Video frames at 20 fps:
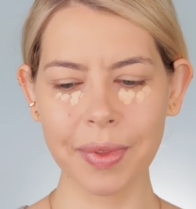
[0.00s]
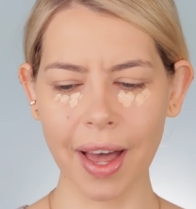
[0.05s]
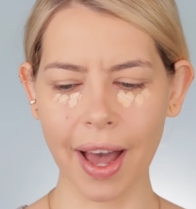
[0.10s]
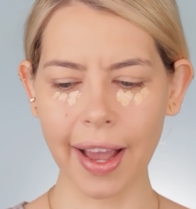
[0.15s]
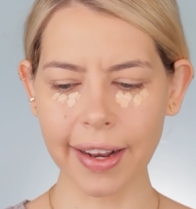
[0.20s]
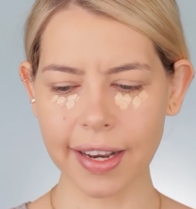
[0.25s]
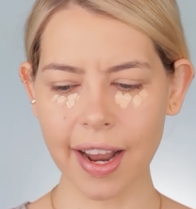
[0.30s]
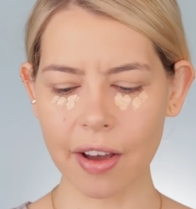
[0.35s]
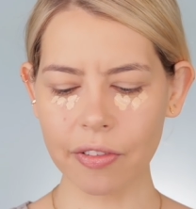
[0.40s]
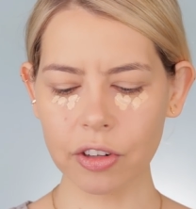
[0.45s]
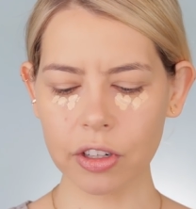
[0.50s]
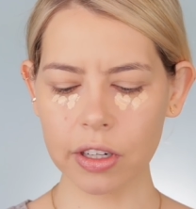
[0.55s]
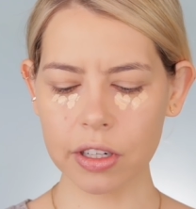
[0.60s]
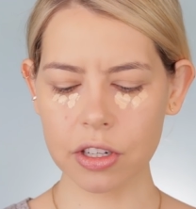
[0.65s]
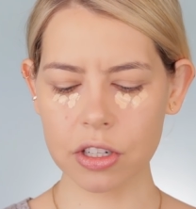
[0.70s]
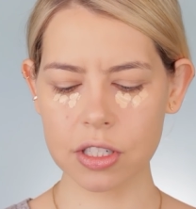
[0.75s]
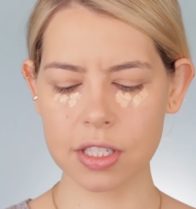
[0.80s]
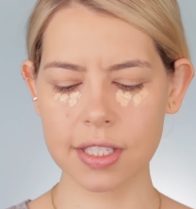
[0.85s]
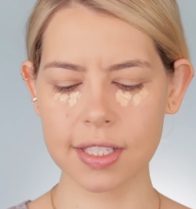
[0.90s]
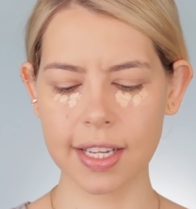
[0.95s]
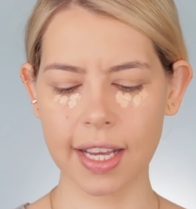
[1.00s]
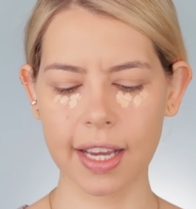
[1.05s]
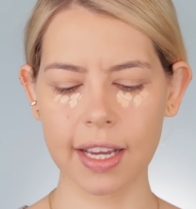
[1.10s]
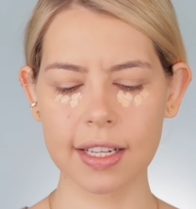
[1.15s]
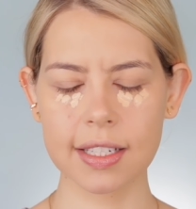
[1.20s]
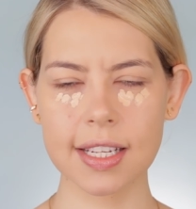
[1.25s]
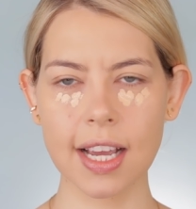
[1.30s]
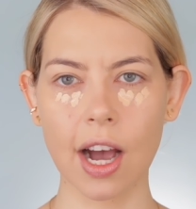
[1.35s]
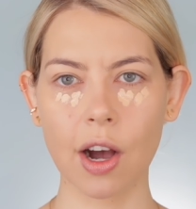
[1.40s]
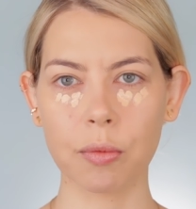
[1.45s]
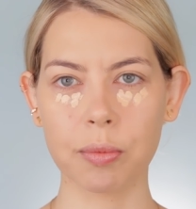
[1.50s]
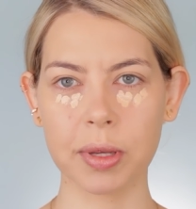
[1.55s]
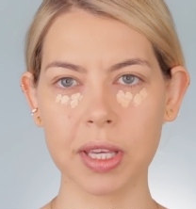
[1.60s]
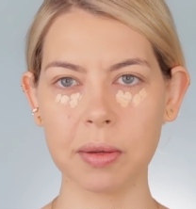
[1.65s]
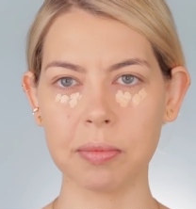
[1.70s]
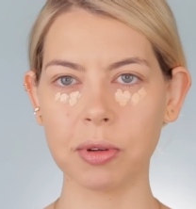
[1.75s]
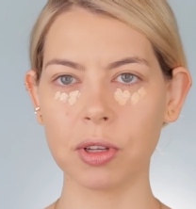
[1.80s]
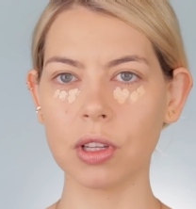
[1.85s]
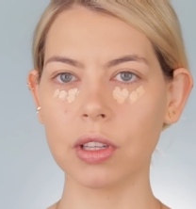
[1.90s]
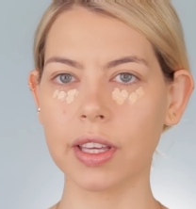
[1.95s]
I never understand how
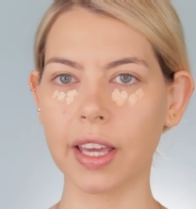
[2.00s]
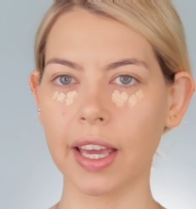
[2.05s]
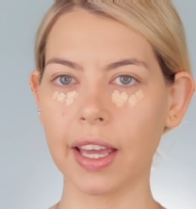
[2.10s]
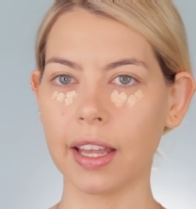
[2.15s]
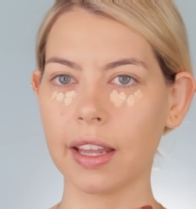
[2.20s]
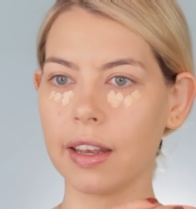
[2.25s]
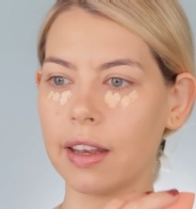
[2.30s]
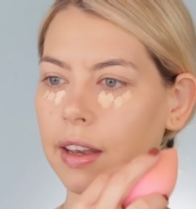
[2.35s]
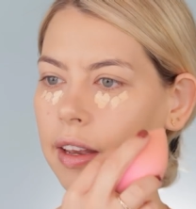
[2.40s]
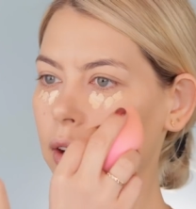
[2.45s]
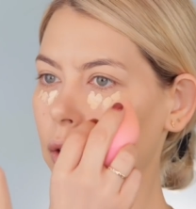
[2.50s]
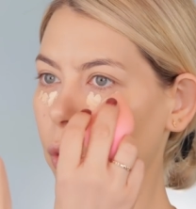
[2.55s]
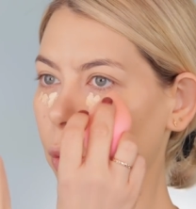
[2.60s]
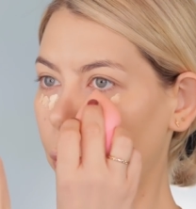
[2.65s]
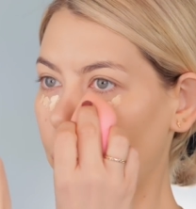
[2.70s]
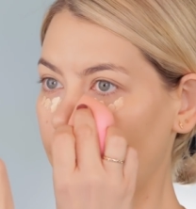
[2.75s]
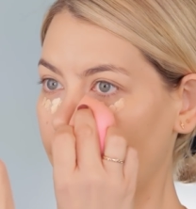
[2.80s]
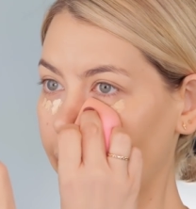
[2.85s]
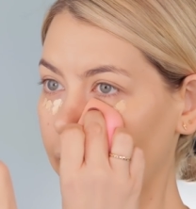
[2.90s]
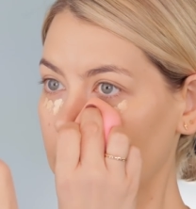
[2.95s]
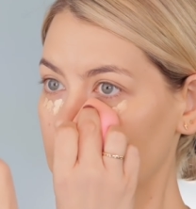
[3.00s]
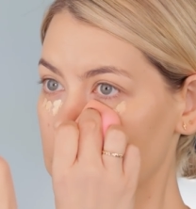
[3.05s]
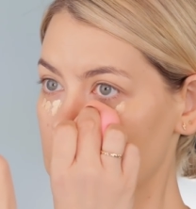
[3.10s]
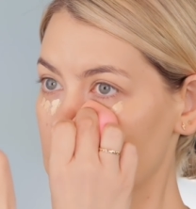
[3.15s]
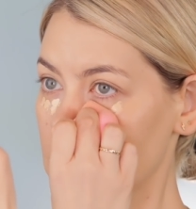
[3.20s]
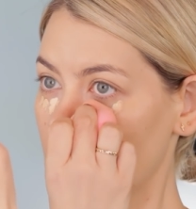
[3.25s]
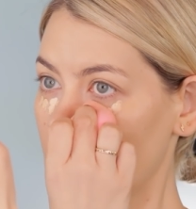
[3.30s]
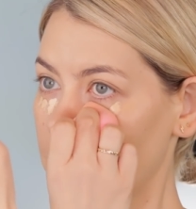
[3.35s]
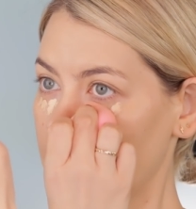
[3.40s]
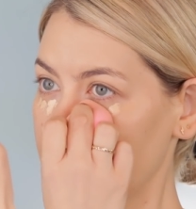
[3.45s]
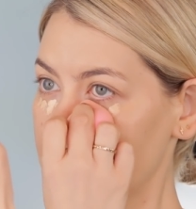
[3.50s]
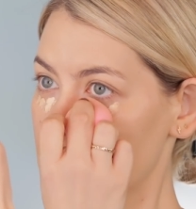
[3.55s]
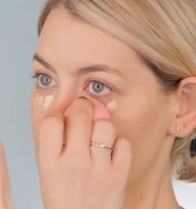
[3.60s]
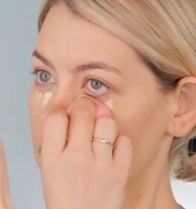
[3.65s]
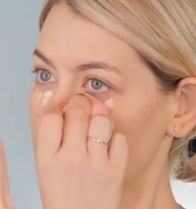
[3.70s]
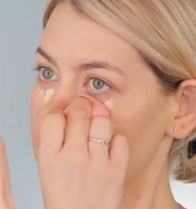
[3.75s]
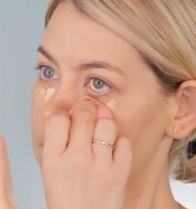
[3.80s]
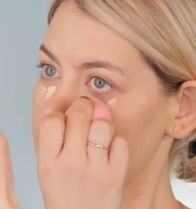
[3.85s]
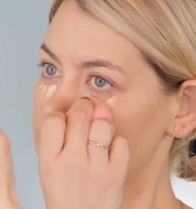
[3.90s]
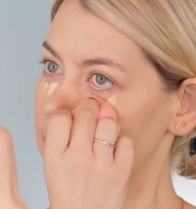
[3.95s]
people can wear so much
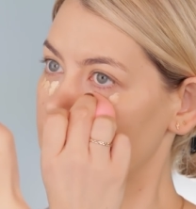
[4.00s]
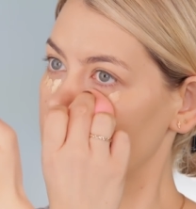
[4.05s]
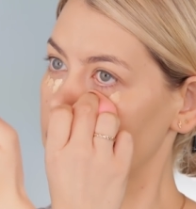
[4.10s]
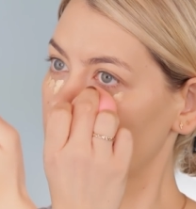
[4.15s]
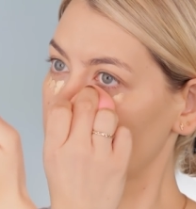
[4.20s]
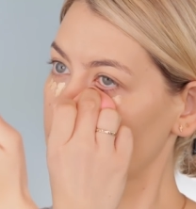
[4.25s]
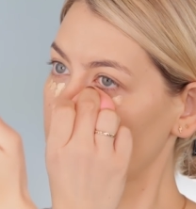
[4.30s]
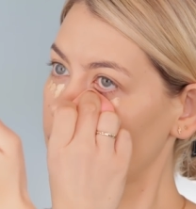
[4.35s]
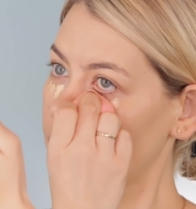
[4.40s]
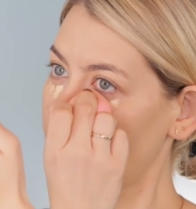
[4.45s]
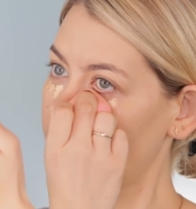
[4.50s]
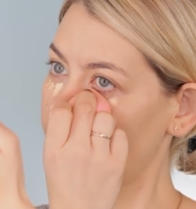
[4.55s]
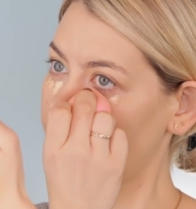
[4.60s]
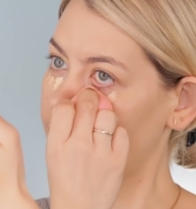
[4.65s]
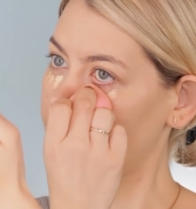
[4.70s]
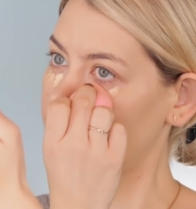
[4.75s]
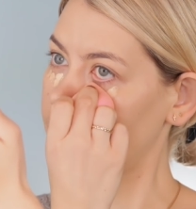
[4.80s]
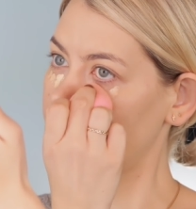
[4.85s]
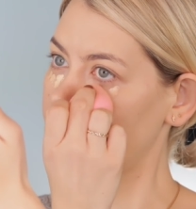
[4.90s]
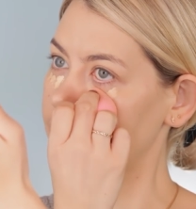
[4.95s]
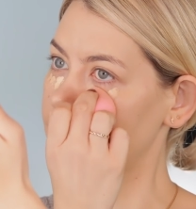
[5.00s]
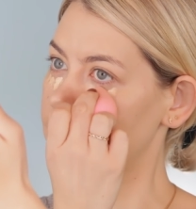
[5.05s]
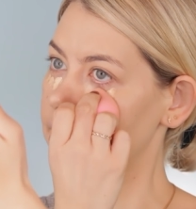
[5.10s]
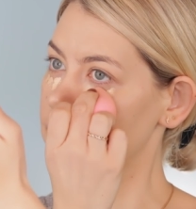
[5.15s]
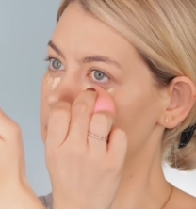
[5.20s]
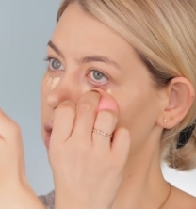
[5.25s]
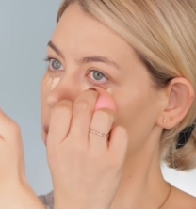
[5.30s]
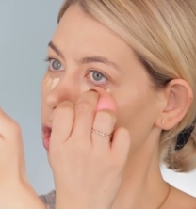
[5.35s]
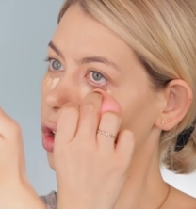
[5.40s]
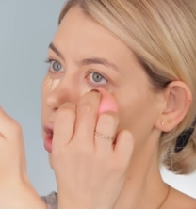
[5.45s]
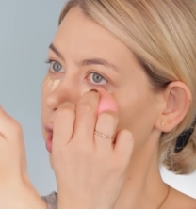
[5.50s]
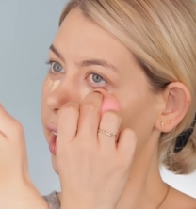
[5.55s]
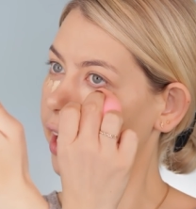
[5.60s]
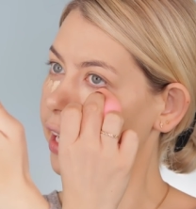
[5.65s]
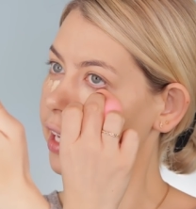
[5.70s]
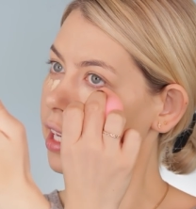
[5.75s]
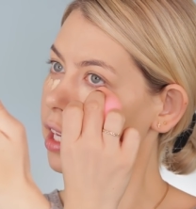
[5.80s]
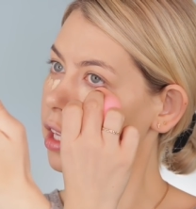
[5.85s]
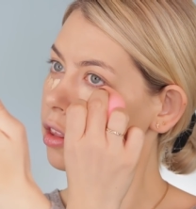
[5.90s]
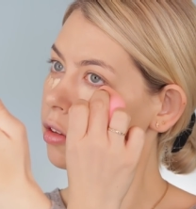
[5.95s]
concealer and it doesn't look
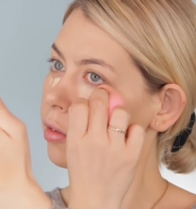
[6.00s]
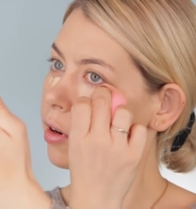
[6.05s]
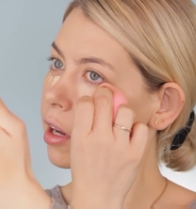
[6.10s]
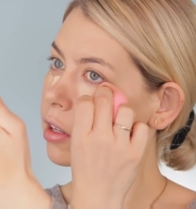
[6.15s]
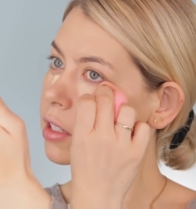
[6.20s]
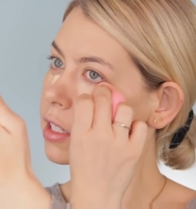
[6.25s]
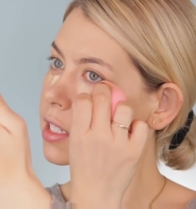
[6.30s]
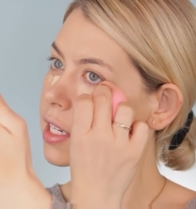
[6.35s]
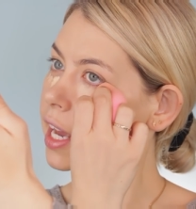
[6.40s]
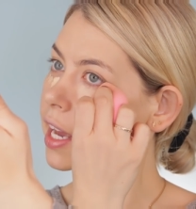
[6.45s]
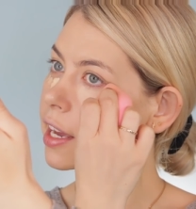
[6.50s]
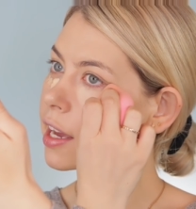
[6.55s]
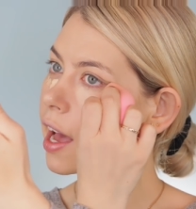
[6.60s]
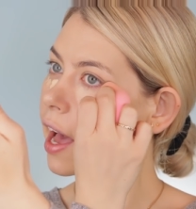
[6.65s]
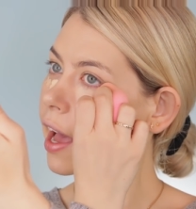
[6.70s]
cakey throughout the day.